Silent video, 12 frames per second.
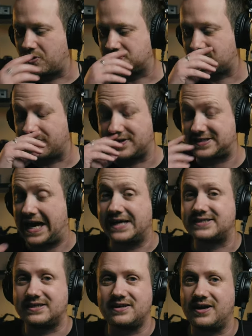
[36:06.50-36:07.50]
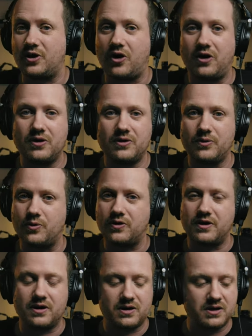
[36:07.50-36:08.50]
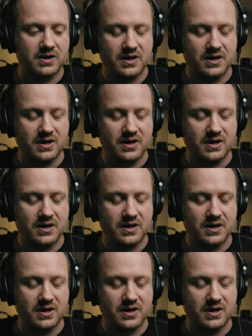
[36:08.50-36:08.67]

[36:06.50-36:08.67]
approach all this? Has it at all? Or